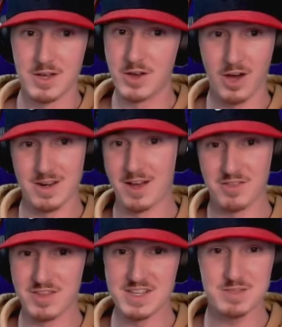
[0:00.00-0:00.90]
Nah, now
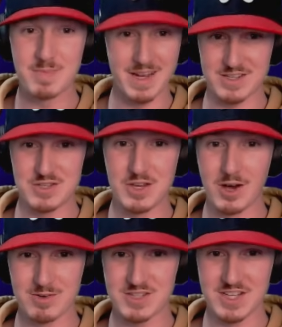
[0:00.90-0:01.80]
this makes
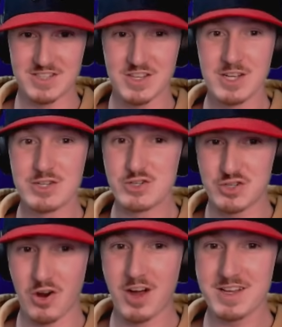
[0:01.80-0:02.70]
no sense.
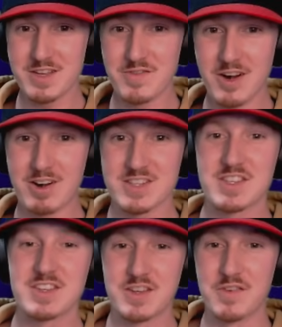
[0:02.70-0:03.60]
John
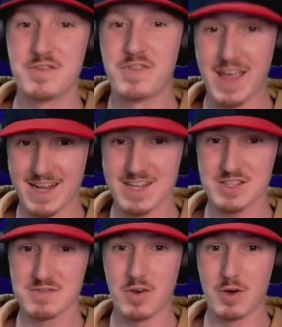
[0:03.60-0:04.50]
Tavares to
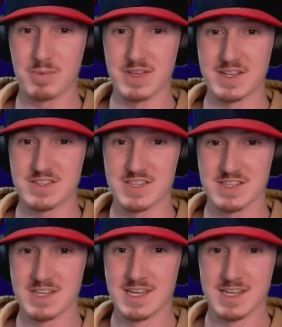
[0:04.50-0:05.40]
Vegas of all
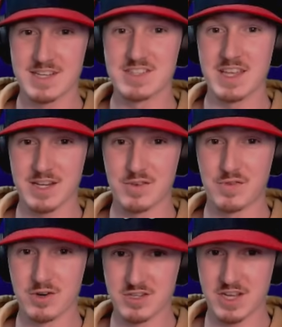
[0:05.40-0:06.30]
places because they can
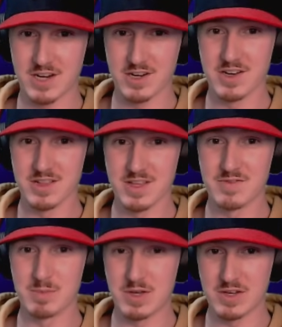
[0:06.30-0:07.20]
afford to take on an
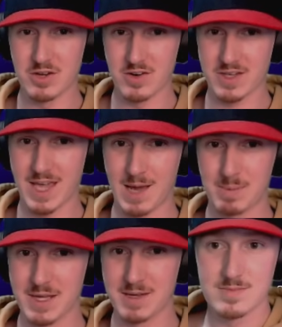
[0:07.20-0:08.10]
$11 million
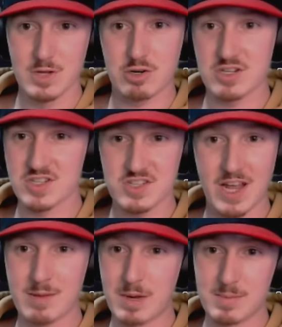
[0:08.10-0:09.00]
cap hit. Now, Chris
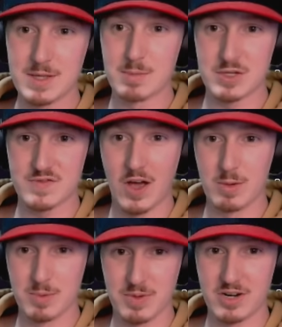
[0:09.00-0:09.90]
Letang might be the most
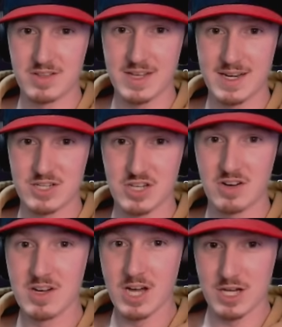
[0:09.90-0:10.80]
valuable player in the
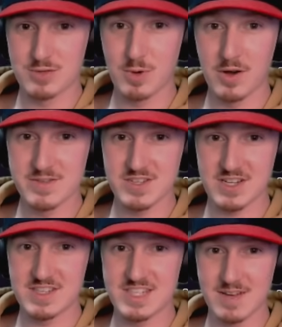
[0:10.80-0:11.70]
NHL, a 12,
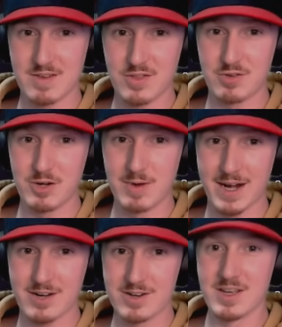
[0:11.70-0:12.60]
67, and 3
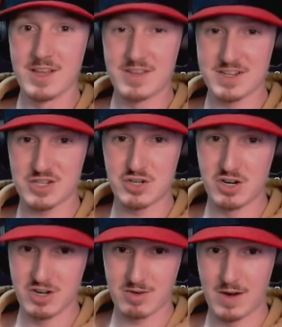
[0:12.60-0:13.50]
record. Things are
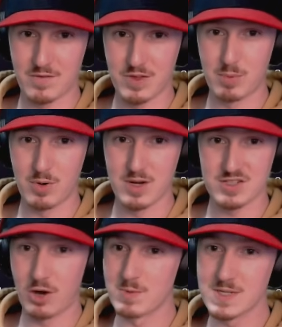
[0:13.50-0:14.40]
turning around for the
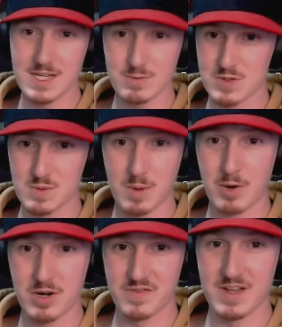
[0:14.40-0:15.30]
boys. All we needed was one
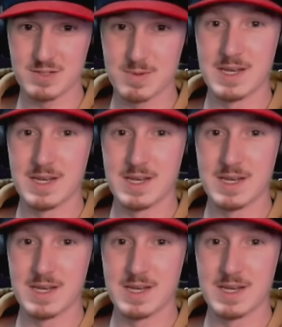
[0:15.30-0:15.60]
more defenseman,